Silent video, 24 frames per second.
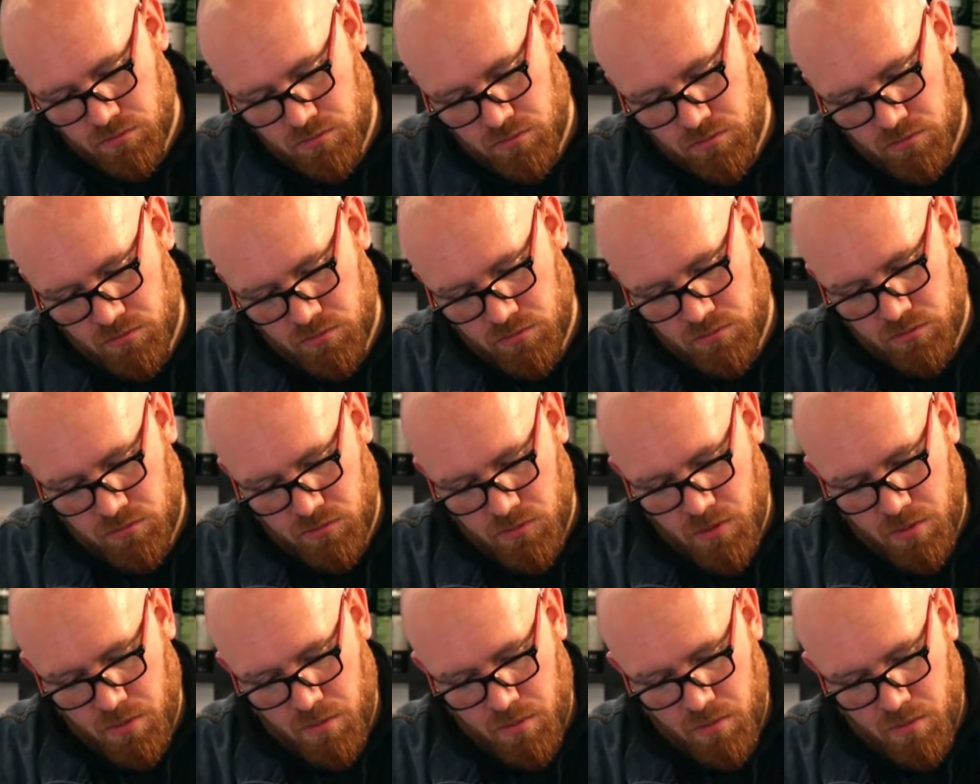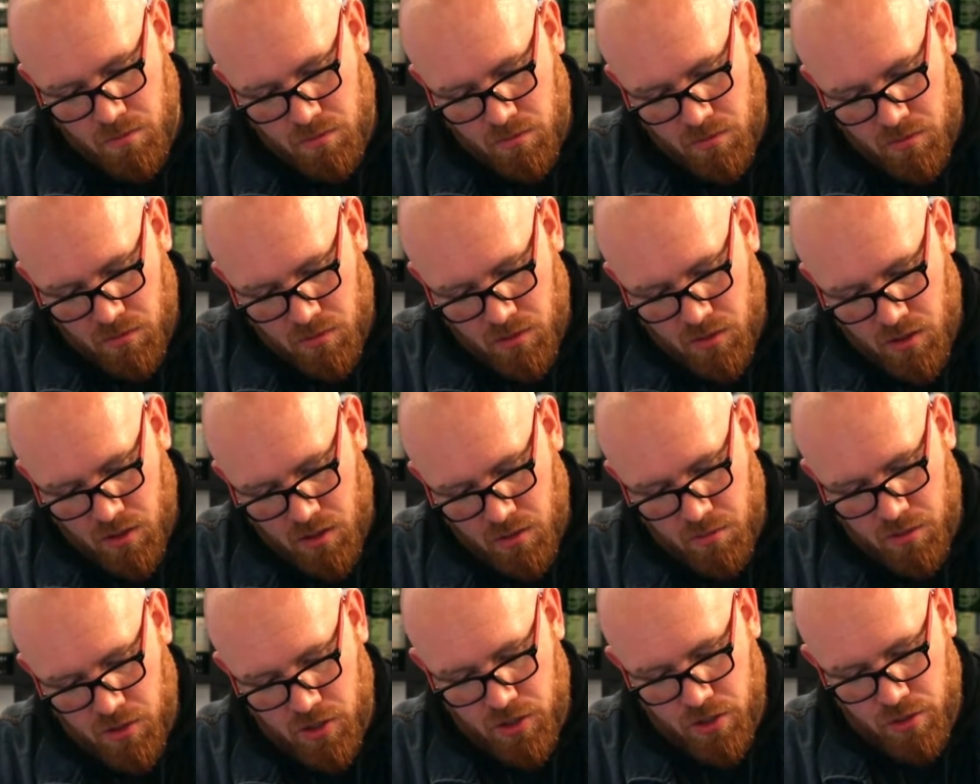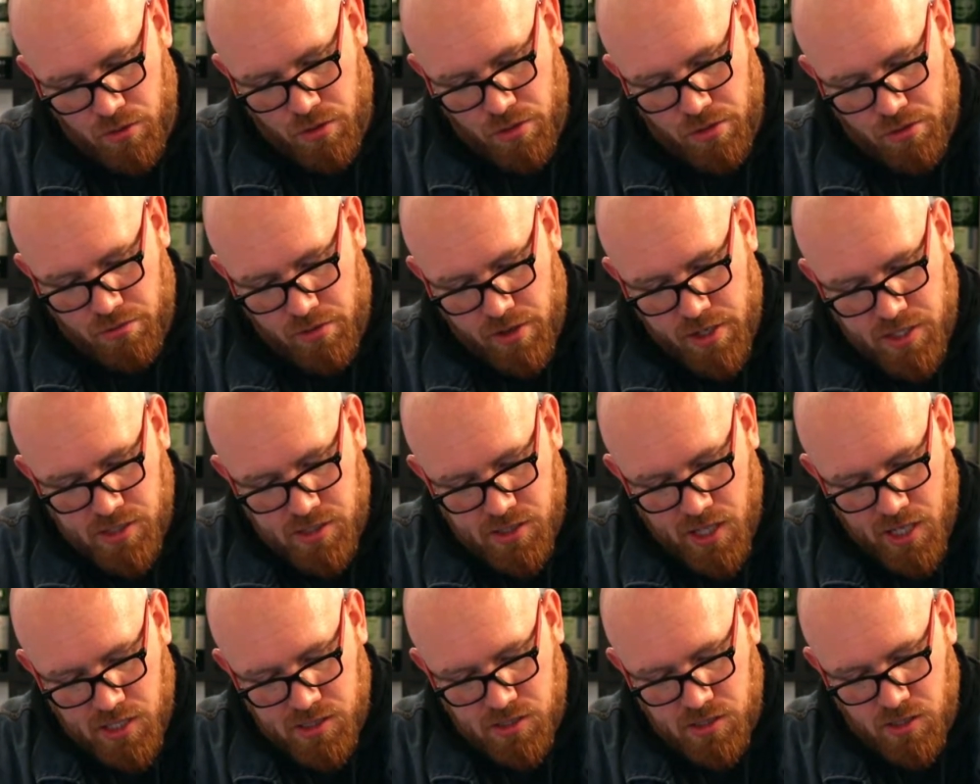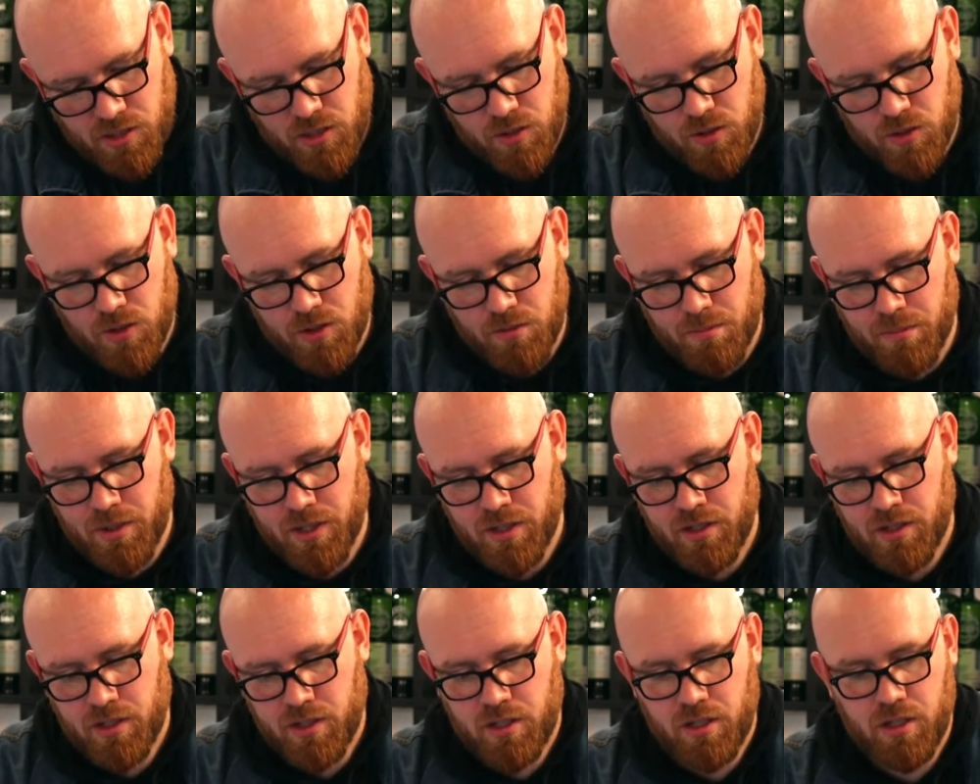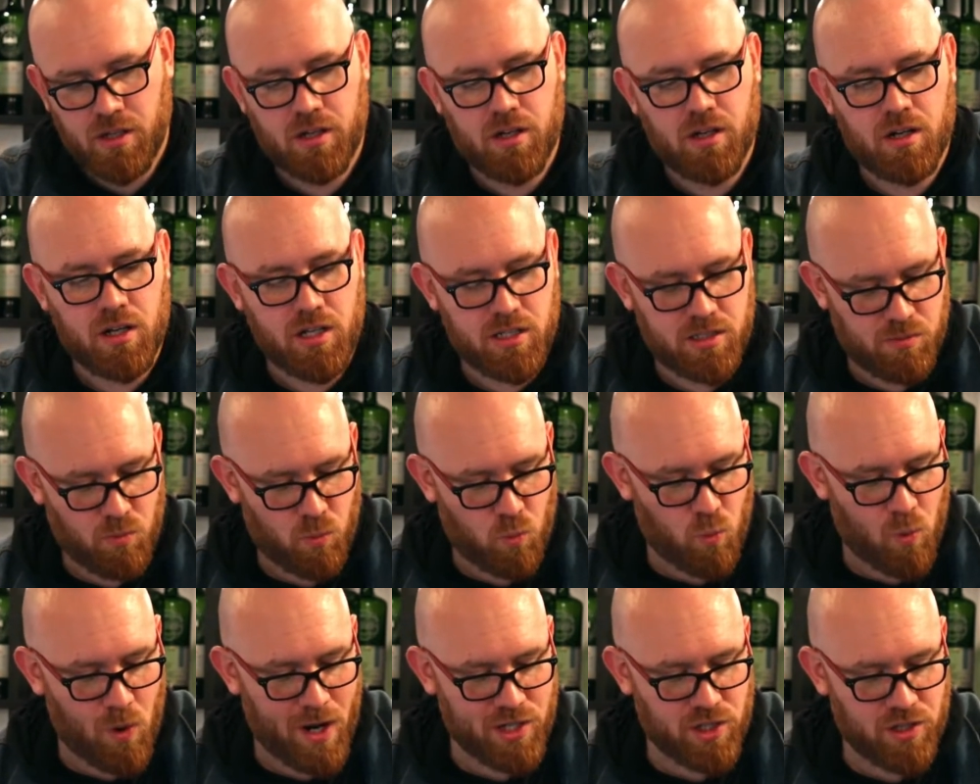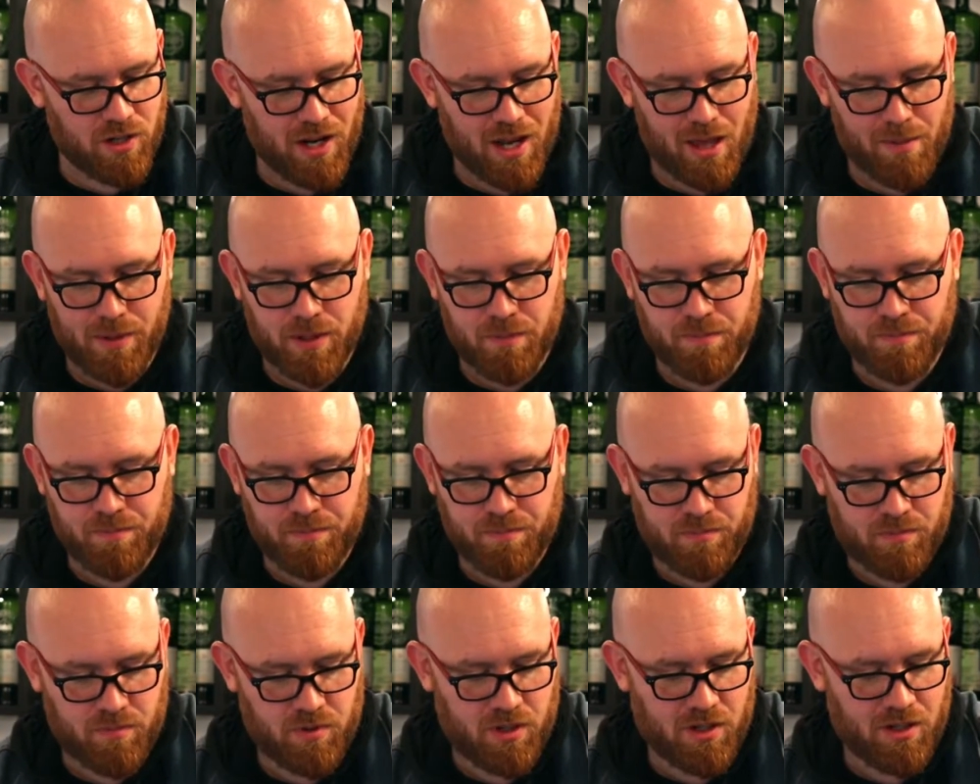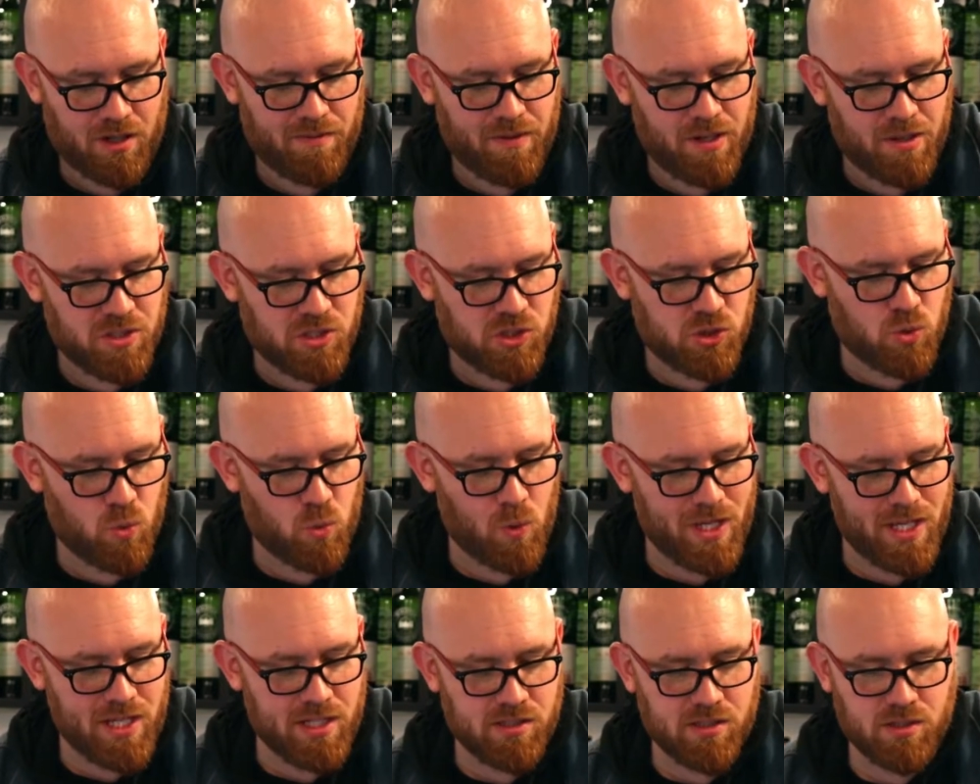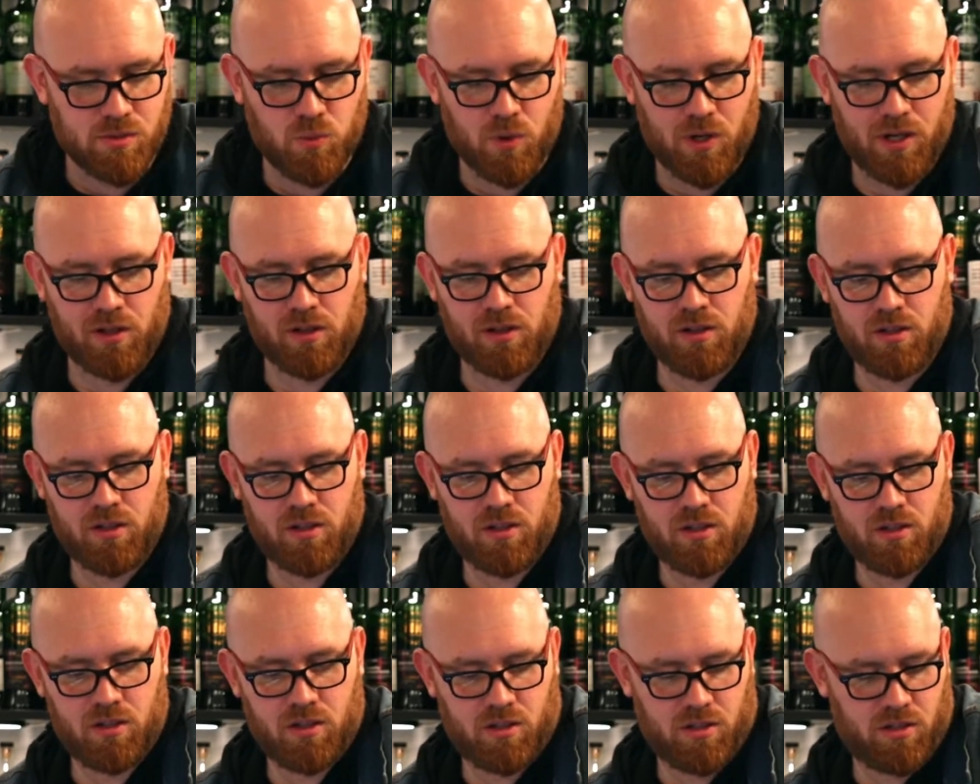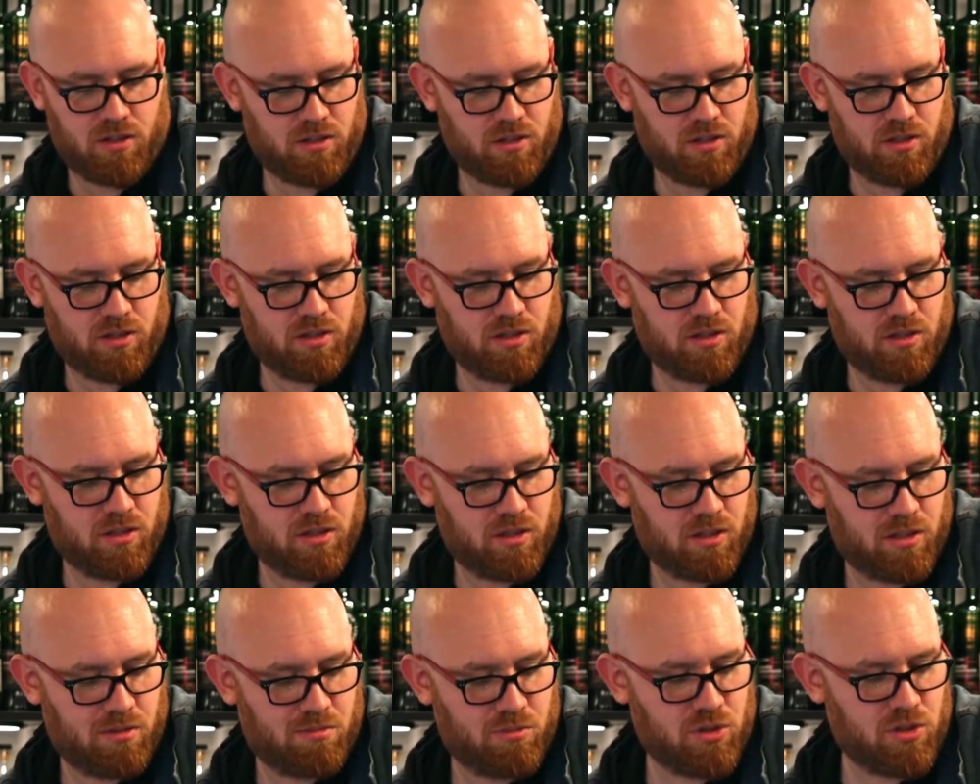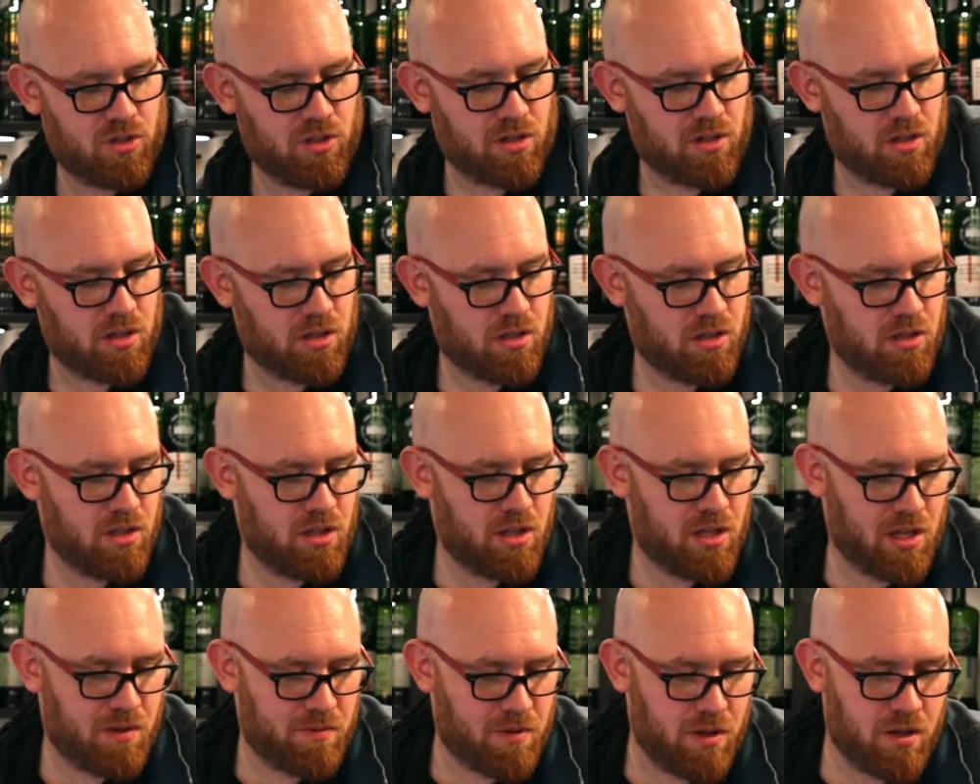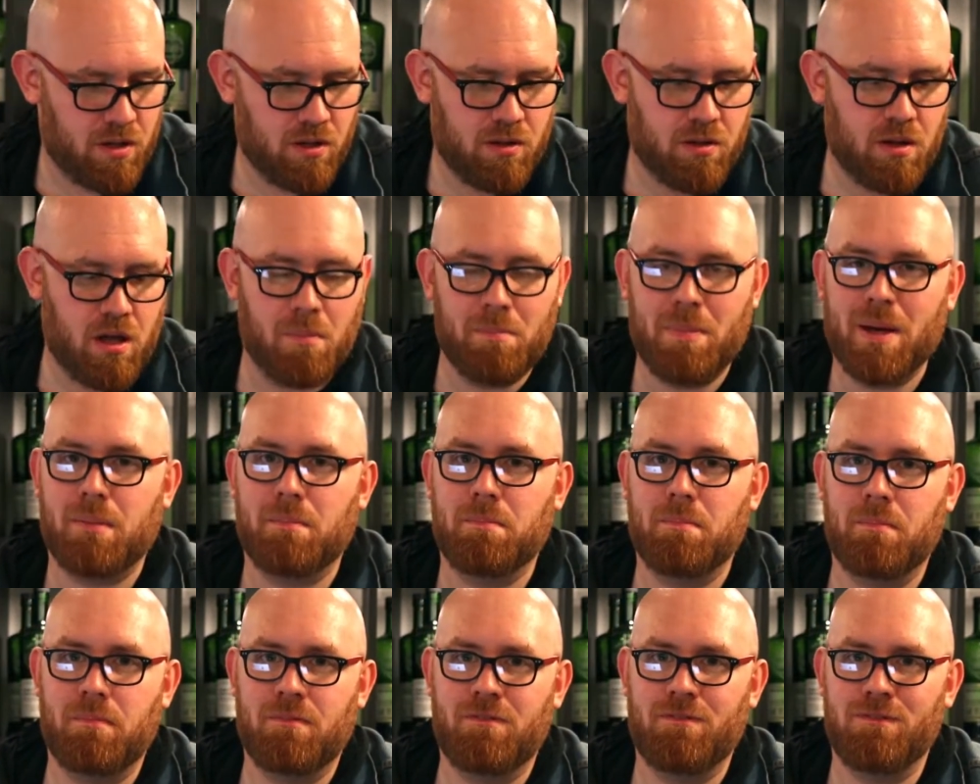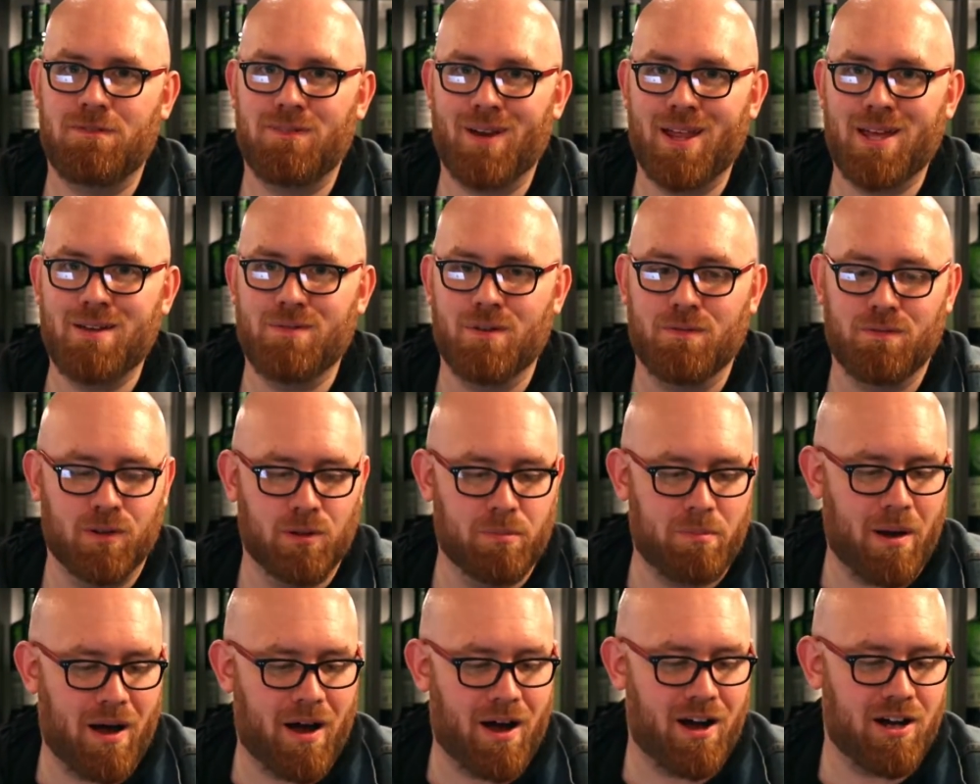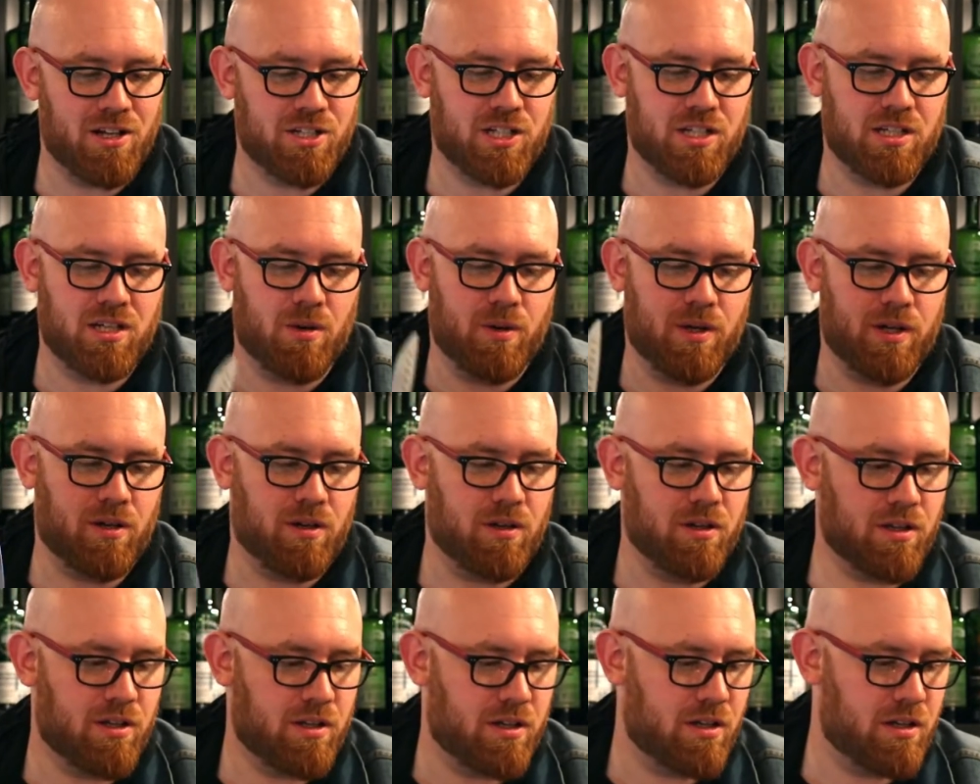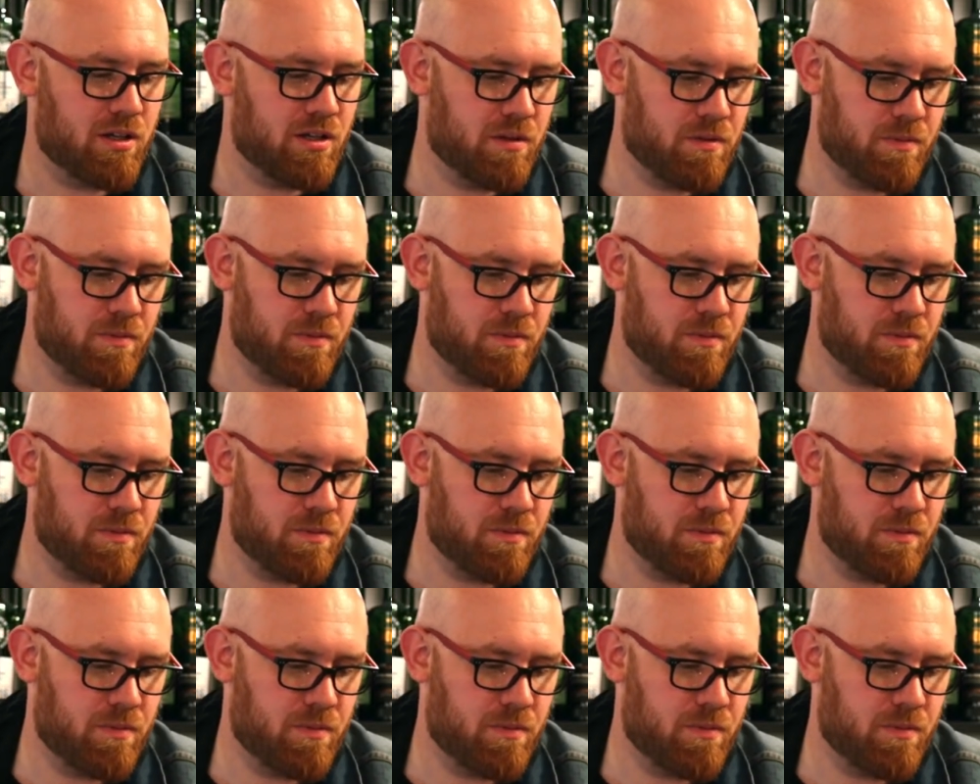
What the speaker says: I'm going to do 3 slices of cucumber and a nice wedge of lemon. I'm going to give it a squeeze as well. I'm just going to have a big flavourful party going on here.